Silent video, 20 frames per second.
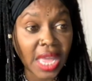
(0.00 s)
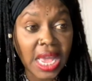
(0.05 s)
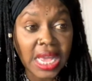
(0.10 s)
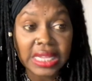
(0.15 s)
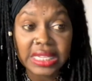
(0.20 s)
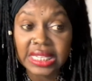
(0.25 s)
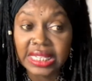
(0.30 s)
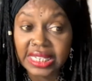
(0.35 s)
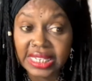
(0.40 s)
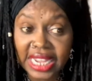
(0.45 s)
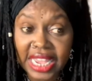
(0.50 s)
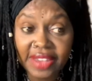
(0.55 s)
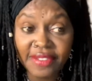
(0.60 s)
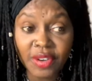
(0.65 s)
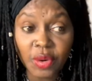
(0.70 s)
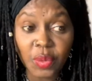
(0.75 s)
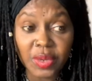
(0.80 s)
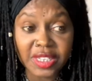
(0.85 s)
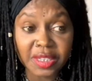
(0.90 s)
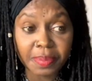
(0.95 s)

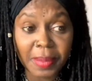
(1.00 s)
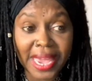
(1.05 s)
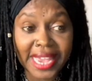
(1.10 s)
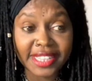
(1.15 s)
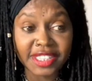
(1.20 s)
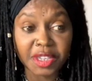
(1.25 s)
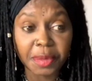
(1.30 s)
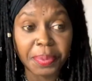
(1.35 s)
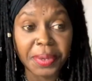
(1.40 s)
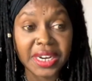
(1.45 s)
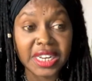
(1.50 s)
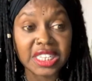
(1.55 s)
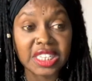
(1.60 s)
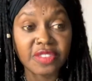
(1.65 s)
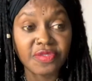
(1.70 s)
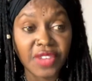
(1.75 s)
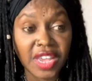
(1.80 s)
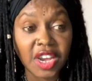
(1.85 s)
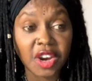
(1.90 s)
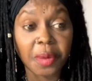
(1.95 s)
Stephen was made to put his
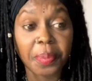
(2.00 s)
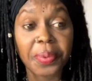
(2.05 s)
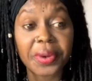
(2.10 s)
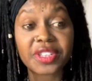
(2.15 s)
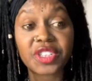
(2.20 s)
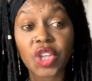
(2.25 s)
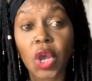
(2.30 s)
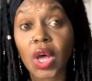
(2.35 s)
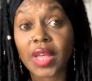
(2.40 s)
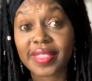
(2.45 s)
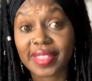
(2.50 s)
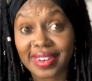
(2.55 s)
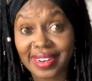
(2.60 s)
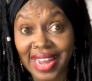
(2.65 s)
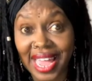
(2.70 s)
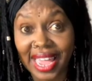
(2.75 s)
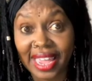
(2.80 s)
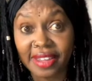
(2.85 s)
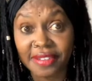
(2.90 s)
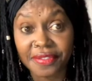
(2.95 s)
fingerprints on the
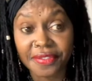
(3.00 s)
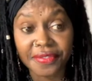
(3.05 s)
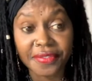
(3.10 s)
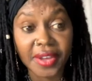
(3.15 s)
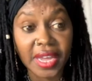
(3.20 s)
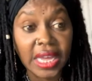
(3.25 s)
knife,